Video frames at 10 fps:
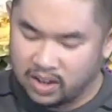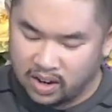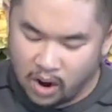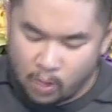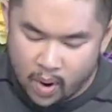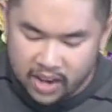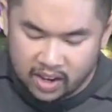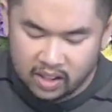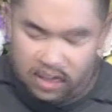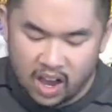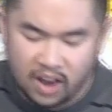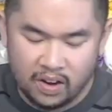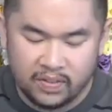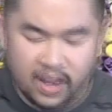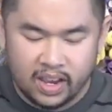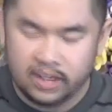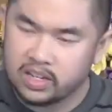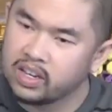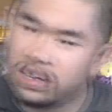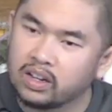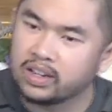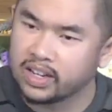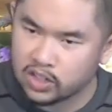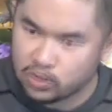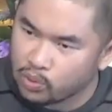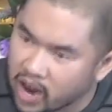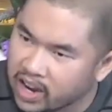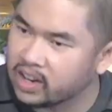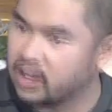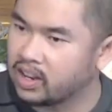awaken love until it's ready.